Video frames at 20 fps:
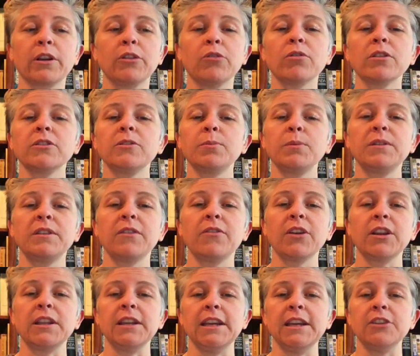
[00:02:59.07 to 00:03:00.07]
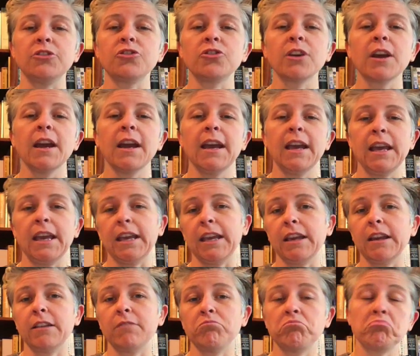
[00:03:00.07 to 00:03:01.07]
your specific niche
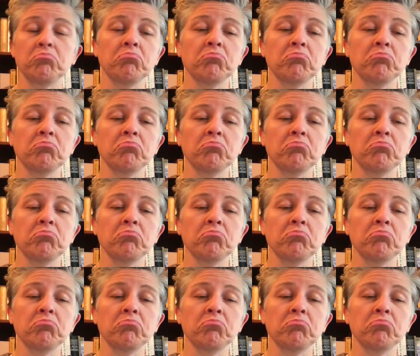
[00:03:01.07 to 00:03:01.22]
in